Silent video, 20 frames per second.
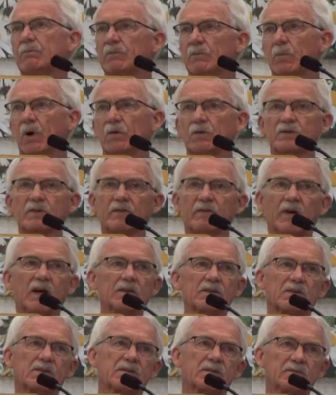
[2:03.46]
most of
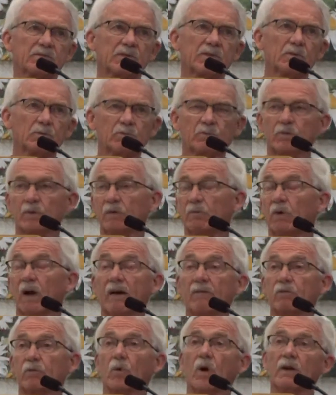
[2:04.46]
us, we
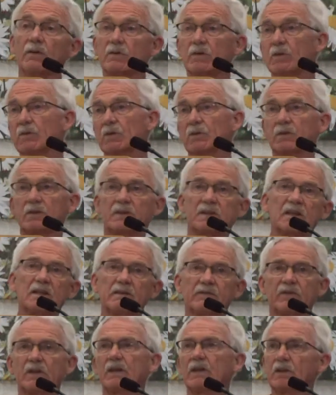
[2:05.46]
have run to
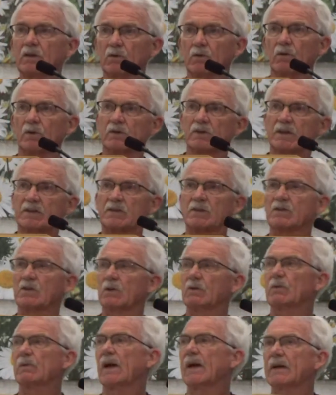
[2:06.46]
TV or listened to
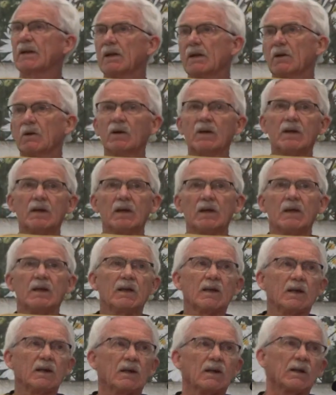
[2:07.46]
the radio,
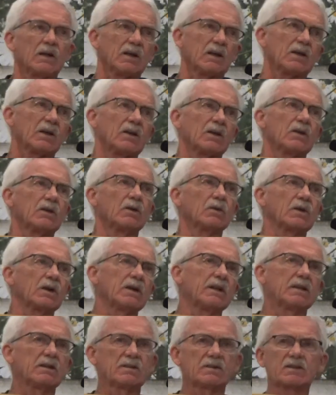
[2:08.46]
you
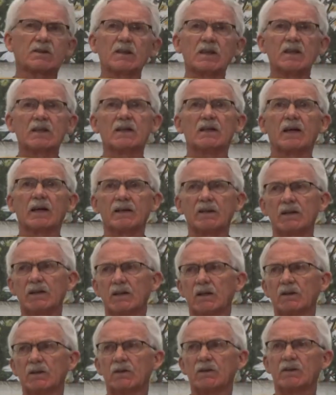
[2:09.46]
could see and
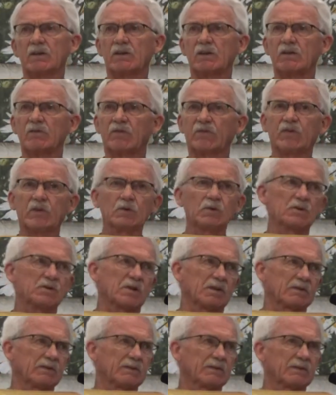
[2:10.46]
hear the
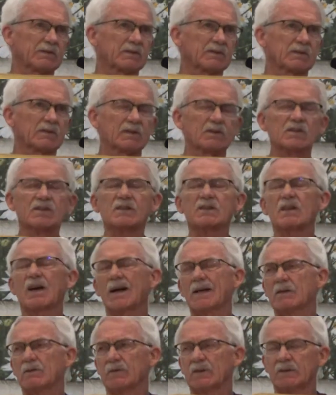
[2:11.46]
confusion, the
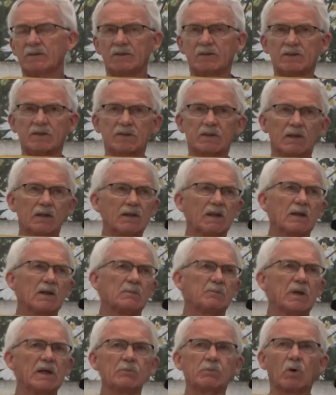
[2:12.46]
sirens,
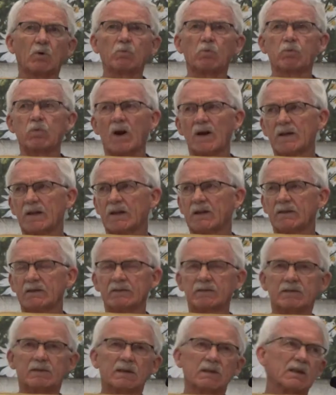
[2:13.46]
people running,
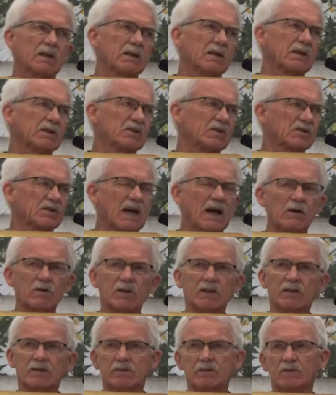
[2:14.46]

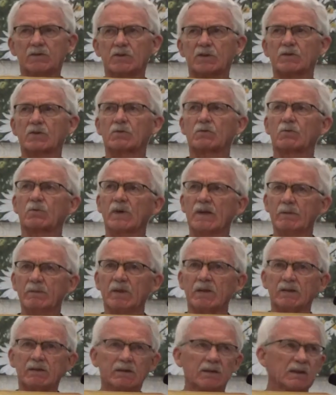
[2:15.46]
shouting,
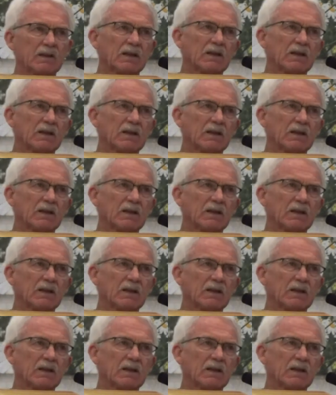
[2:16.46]
screaming,